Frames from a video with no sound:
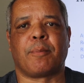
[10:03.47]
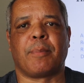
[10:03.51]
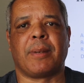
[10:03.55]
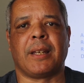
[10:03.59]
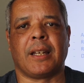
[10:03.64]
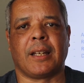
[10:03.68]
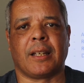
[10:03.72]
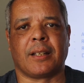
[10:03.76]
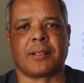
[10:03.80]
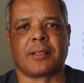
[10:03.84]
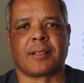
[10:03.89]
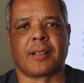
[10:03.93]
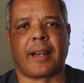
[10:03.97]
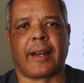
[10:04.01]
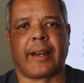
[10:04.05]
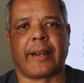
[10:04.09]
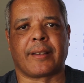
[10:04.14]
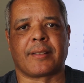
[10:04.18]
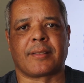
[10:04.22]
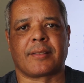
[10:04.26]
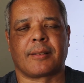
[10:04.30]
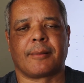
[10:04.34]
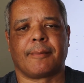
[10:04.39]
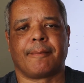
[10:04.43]
being
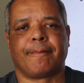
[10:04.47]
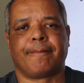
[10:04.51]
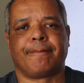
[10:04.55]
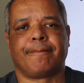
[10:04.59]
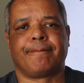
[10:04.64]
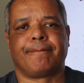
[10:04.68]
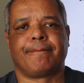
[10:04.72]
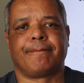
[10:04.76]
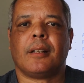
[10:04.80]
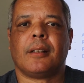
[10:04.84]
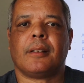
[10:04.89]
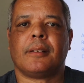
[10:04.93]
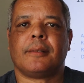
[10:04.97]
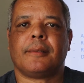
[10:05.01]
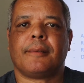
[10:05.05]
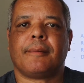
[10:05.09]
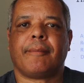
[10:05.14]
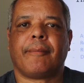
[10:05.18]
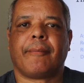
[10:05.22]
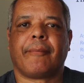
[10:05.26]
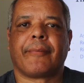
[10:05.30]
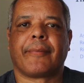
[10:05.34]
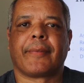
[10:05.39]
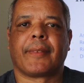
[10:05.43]
assessed.
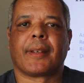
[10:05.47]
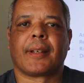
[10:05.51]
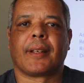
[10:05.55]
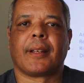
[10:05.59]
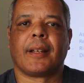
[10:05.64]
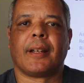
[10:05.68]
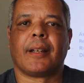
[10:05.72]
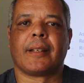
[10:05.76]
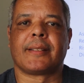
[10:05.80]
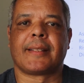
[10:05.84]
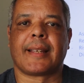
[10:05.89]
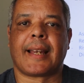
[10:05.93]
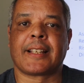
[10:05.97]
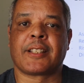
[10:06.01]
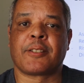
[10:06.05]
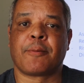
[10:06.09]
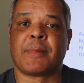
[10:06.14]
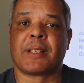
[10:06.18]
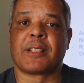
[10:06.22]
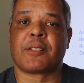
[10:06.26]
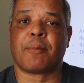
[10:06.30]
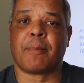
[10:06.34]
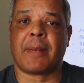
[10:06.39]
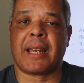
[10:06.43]

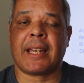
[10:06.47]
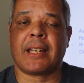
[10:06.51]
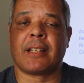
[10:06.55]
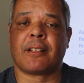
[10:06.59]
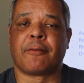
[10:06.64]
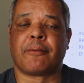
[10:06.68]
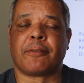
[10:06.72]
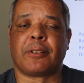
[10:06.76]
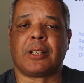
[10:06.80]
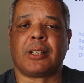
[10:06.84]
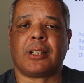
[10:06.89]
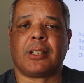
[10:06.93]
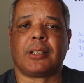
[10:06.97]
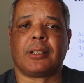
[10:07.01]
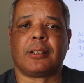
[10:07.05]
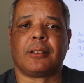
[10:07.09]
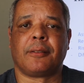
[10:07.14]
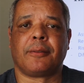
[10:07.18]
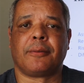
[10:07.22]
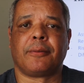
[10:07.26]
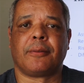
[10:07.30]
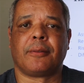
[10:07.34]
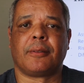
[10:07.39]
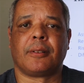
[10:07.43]
Assessments may
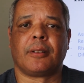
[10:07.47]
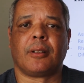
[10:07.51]
involve